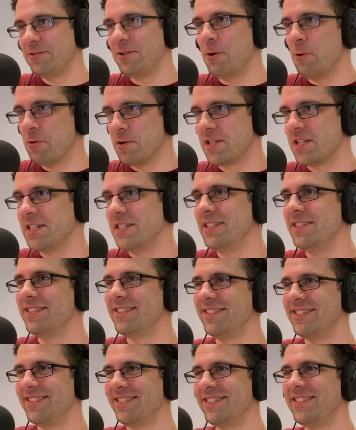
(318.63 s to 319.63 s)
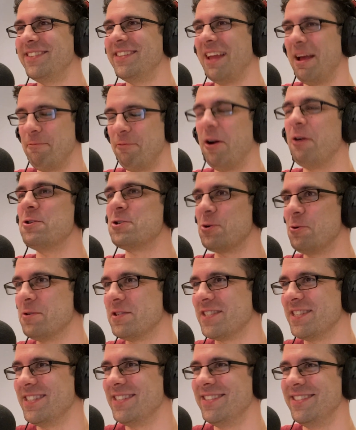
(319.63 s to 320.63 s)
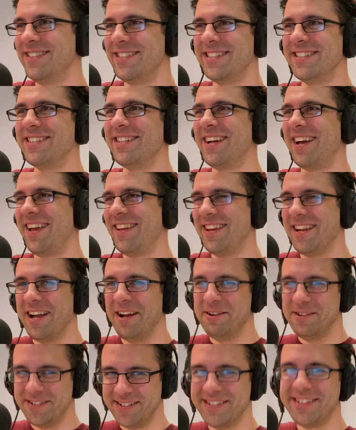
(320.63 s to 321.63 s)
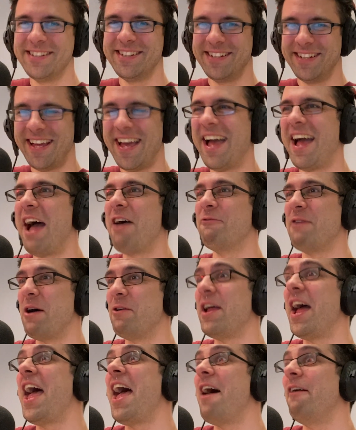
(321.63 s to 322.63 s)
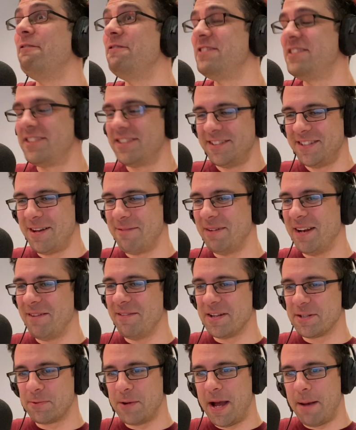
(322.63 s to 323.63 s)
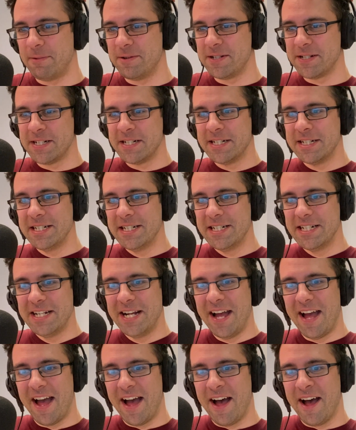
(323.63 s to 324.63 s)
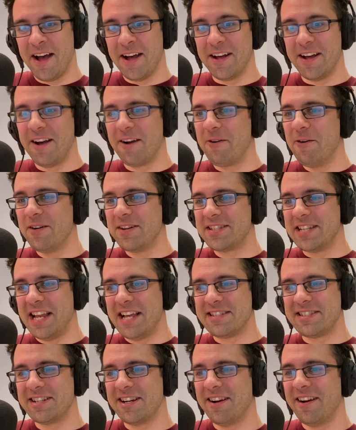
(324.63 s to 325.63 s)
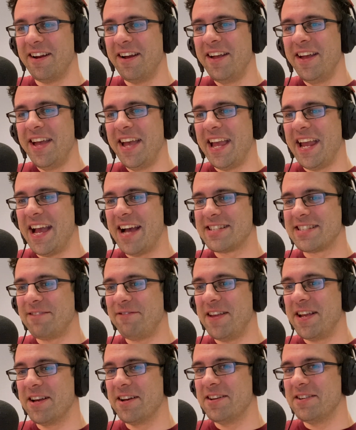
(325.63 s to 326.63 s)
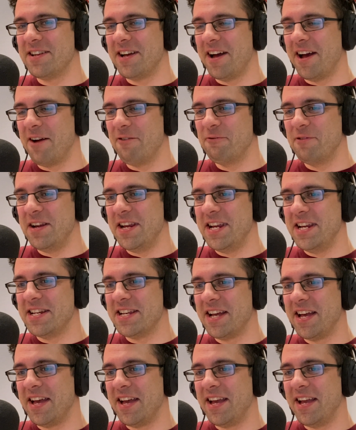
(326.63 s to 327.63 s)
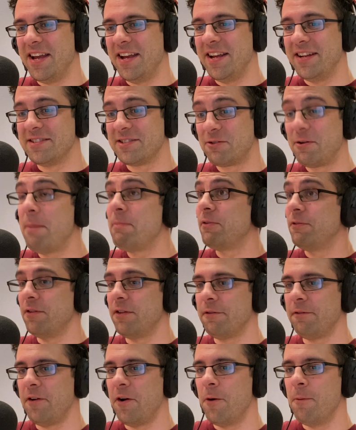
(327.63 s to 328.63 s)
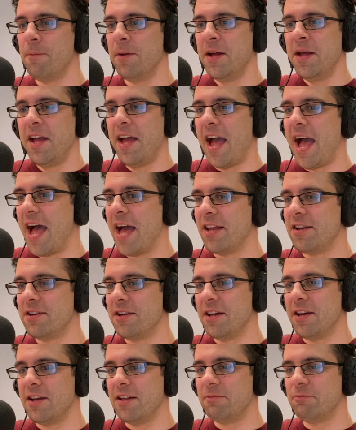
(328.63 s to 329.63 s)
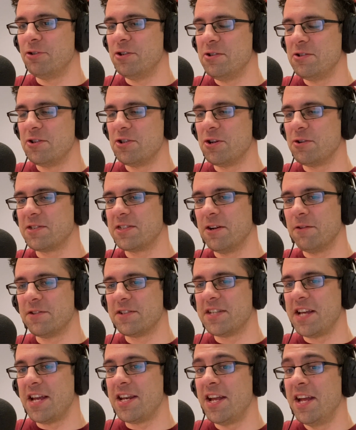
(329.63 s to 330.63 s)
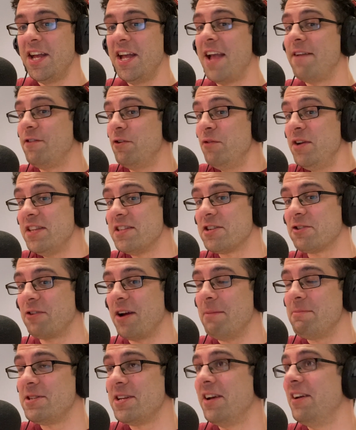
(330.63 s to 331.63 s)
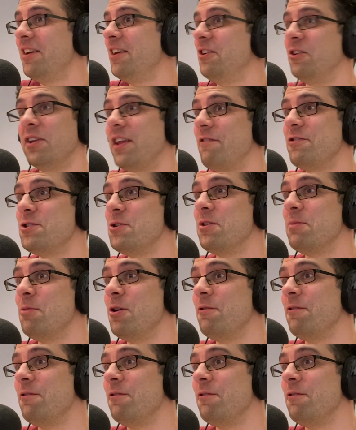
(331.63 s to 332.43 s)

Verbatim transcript: Orson. They approached Orson, you know, round at Hef's. I believe that's what happened. According to Lester, he asked if he could read a script for the film, and producer Joel Silver said, if you read the script, you'll never do the